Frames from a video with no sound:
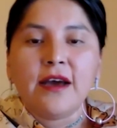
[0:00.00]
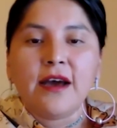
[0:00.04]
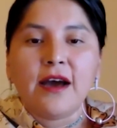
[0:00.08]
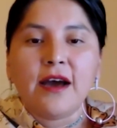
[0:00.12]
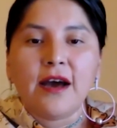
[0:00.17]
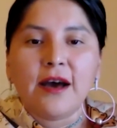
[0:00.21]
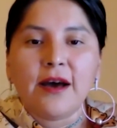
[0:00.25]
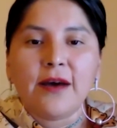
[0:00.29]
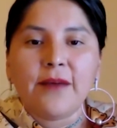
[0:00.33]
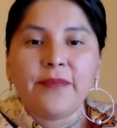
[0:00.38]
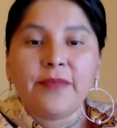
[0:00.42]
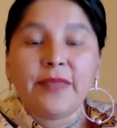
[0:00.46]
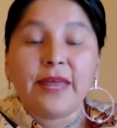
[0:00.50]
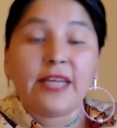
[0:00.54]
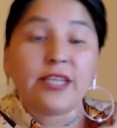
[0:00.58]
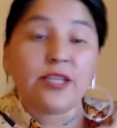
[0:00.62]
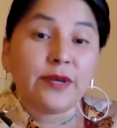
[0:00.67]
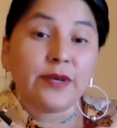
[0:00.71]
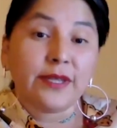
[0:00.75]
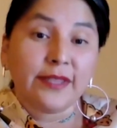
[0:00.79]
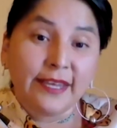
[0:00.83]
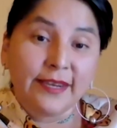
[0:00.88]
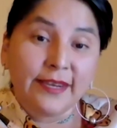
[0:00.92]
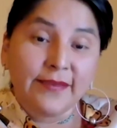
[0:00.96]
Um, that's
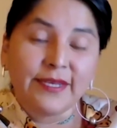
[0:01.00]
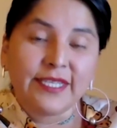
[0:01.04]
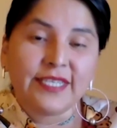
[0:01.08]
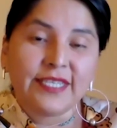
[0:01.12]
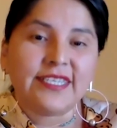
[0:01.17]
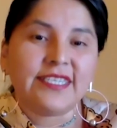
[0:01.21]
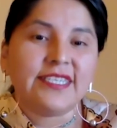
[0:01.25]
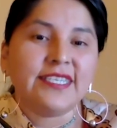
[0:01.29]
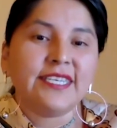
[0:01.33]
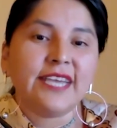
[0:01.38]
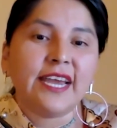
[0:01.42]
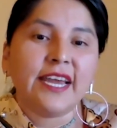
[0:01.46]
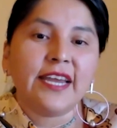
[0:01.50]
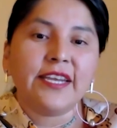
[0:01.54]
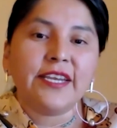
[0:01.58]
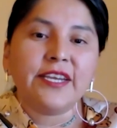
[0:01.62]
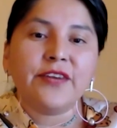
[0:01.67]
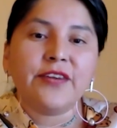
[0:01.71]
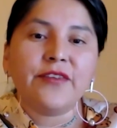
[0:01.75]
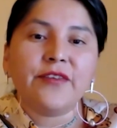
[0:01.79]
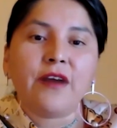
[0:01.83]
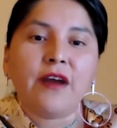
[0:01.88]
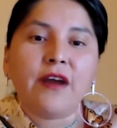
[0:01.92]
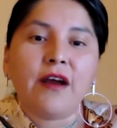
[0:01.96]
what led me to
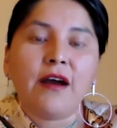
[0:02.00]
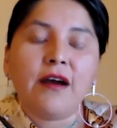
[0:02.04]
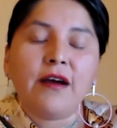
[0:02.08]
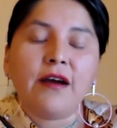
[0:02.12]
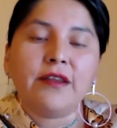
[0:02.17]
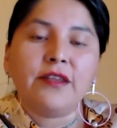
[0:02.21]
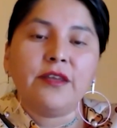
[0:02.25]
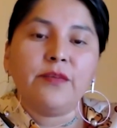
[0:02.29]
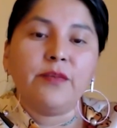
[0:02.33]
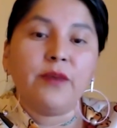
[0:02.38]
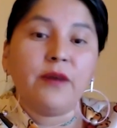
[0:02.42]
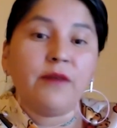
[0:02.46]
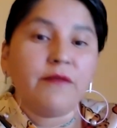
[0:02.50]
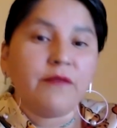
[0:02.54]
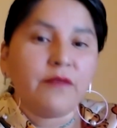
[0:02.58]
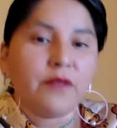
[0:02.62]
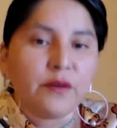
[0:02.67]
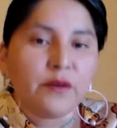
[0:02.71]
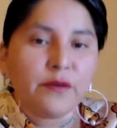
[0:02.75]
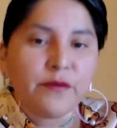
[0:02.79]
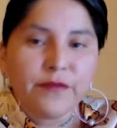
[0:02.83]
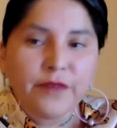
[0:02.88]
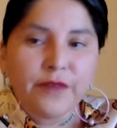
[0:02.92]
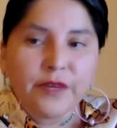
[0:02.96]
Standing Rock, the
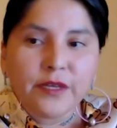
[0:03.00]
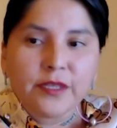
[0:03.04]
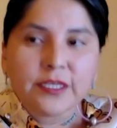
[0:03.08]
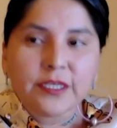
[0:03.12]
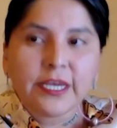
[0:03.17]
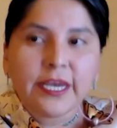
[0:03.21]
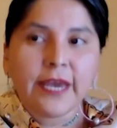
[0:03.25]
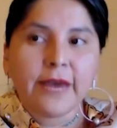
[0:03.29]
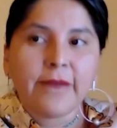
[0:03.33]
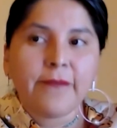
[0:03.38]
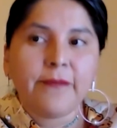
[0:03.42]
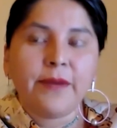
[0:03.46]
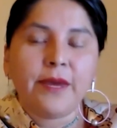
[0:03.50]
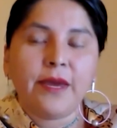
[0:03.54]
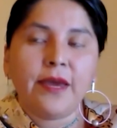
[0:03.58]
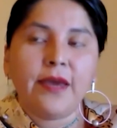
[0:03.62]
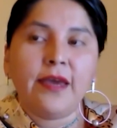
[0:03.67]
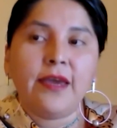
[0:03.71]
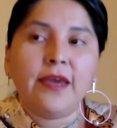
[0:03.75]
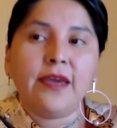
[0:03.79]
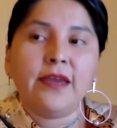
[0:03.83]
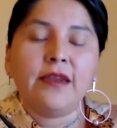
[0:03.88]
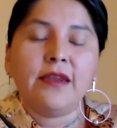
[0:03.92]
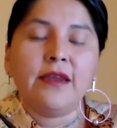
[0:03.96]
Buffalo Field
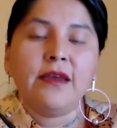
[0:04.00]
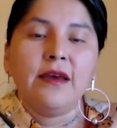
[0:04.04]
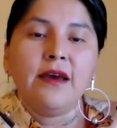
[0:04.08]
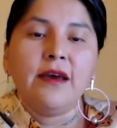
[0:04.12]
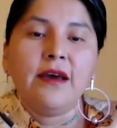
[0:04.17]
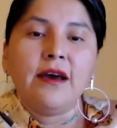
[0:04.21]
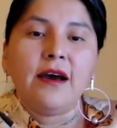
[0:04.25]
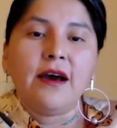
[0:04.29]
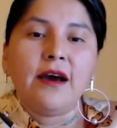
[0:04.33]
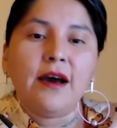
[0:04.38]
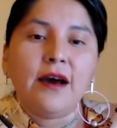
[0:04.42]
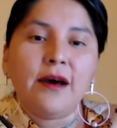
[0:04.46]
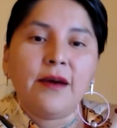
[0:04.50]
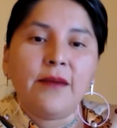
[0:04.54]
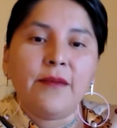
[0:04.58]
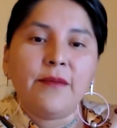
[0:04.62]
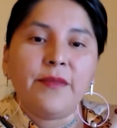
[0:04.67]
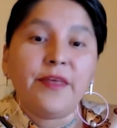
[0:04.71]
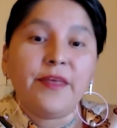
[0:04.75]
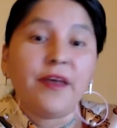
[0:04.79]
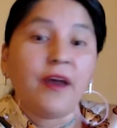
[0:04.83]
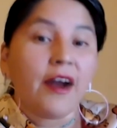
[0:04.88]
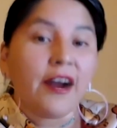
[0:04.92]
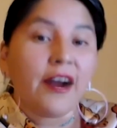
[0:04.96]
Campaign,
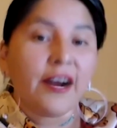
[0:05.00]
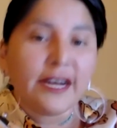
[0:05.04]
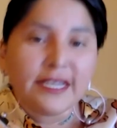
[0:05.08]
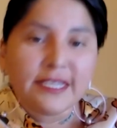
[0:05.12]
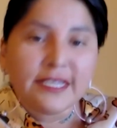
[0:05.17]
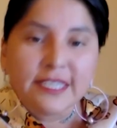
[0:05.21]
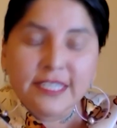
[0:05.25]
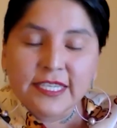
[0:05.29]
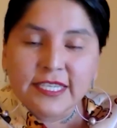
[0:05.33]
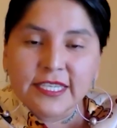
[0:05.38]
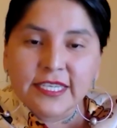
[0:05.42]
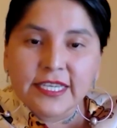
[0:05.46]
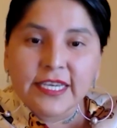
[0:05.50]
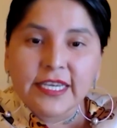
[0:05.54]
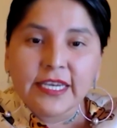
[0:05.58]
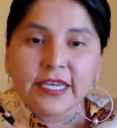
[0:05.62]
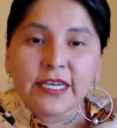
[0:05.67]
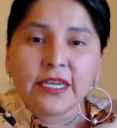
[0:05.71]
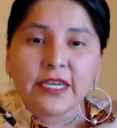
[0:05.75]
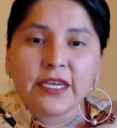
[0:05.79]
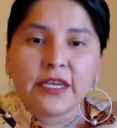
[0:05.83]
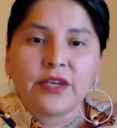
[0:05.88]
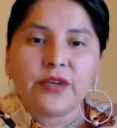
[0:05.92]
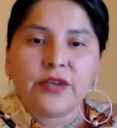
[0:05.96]
um, the R N
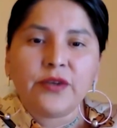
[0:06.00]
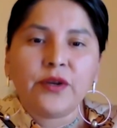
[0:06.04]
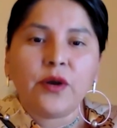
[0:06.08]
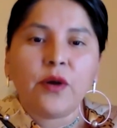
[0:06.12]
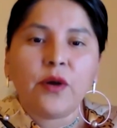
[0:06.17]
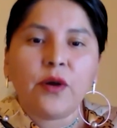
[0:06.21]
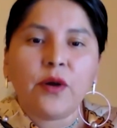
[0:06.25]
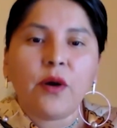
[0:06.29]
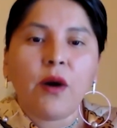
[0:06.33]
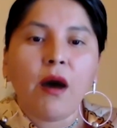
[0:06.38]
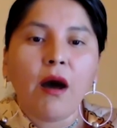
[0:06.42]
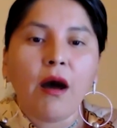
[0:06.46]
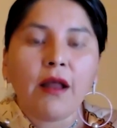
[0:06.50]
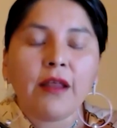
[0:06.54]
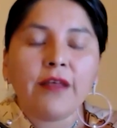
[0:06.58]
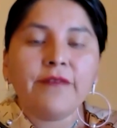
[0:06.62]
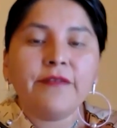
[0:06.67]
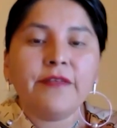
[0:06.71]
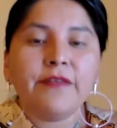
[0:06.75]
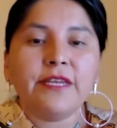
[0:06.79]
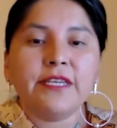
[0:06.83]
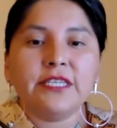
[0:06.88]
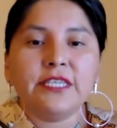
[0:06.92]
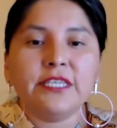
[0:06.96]
C, you know, all
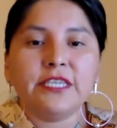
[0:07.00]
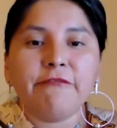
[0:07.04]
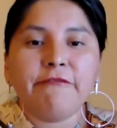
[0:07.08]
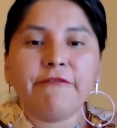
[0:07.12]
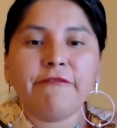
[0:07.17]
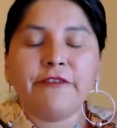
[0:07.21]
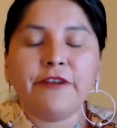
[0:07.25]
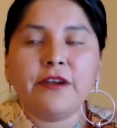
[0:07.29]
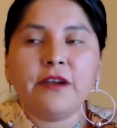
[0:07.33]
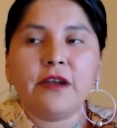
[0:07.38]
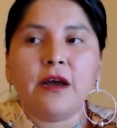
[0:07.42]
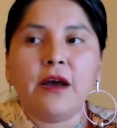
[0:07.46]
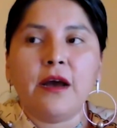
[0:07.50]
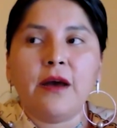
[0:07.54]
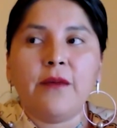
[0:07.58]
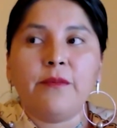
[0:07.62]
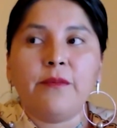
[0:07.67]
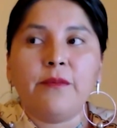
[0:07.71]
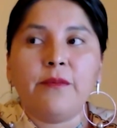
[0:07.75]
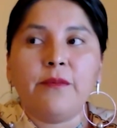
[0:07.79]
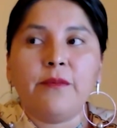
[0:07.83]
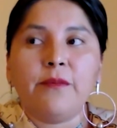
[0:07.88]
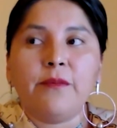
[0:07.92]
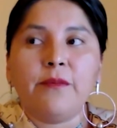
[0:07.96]
of these different um,
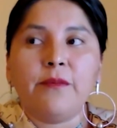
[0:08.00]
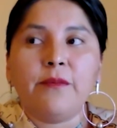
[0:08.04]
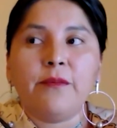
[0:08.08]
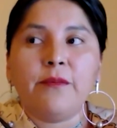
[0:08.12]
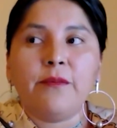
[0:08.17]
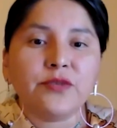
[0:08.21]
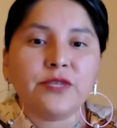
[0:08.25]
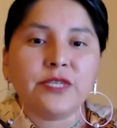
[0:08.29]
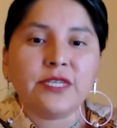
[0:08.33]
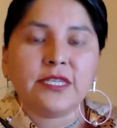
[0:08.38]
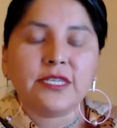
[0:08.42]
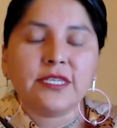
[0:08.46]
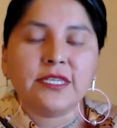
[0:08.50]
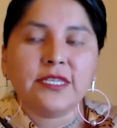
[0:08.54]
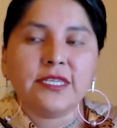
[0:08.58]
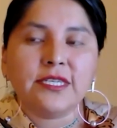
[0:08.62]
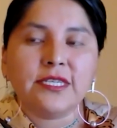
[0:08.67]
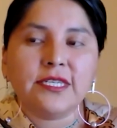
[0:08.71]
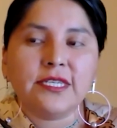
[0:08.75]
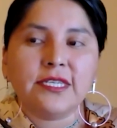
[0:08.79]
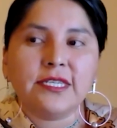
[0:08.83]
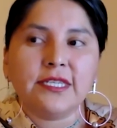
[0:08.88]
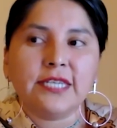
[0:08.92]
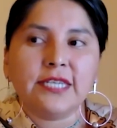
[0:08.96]
places,
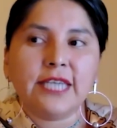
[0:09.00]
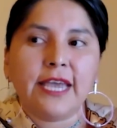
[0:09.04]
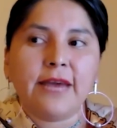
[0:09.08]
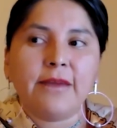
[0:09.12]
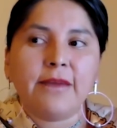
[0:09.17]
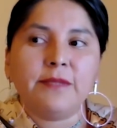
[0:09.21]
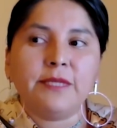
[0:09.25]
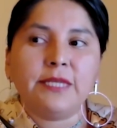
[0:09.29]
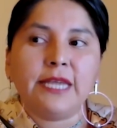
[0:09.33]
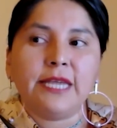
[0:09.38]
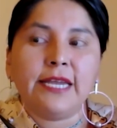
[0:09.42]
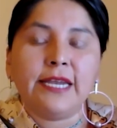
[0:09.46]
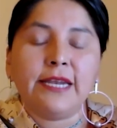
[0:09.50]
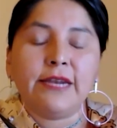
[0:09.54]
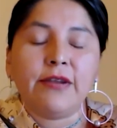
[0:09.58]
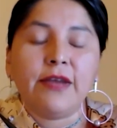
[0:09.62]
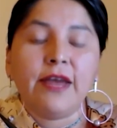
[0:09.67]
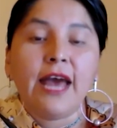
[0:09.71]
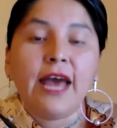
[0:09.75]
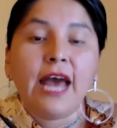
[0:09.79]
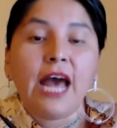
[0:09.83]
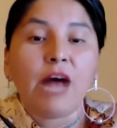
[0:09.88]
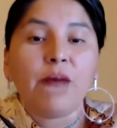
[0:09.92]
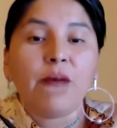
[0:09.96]
resistance camps, and
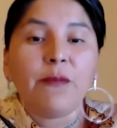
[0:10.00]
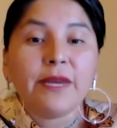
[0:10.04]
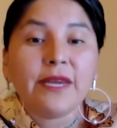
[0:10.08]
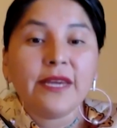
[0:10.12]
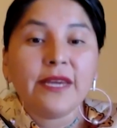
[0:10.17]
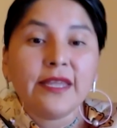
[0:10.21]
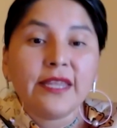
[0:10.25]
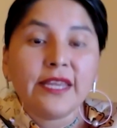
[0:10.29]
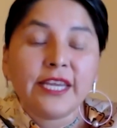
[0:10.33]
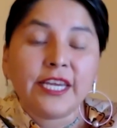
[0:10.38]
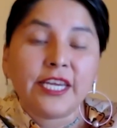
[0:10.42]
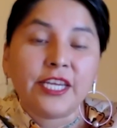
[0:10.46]
helping in the